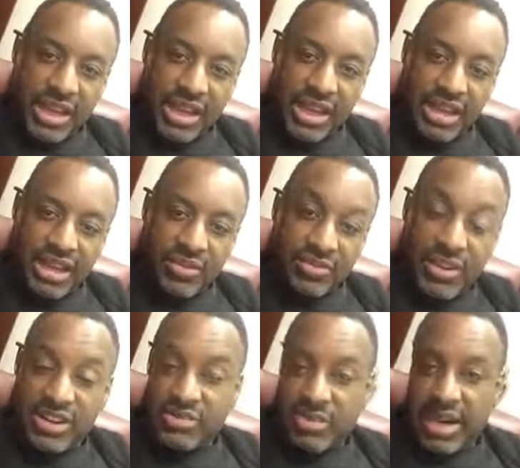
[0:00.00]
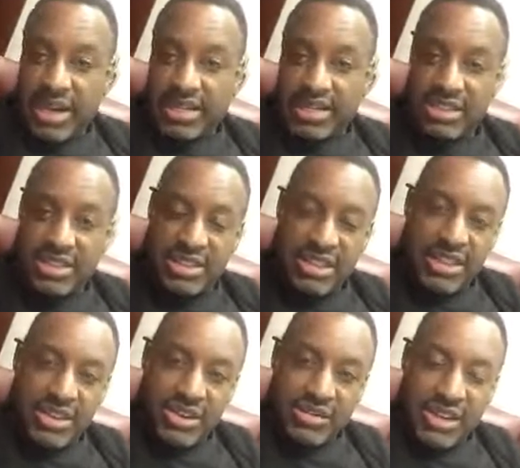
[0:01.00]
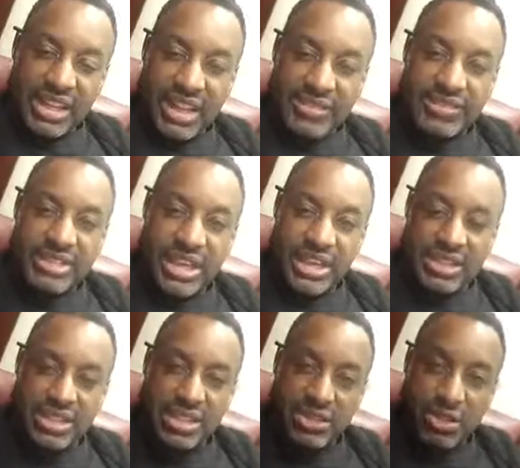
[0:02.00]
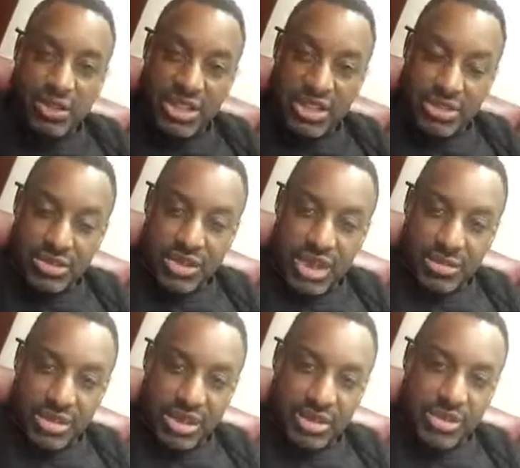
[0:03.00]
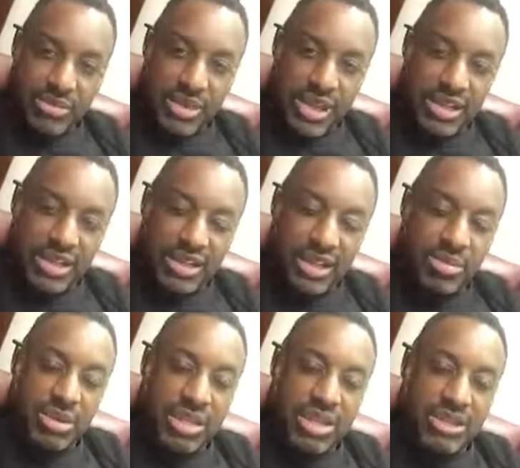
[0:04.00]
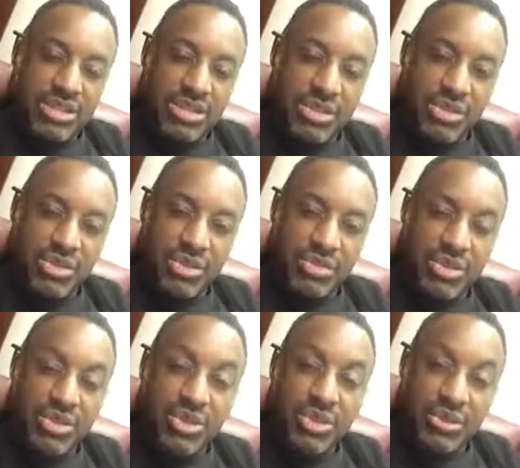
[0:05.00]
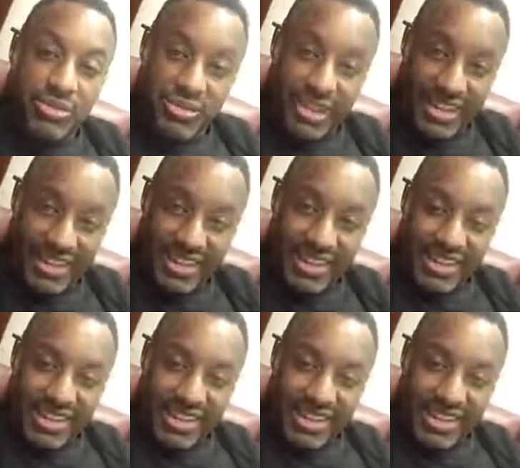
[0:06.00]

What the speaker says: And a friend of mine is the CEO of a life science and nutritional company. We met a couple of years ago through a mutual friend.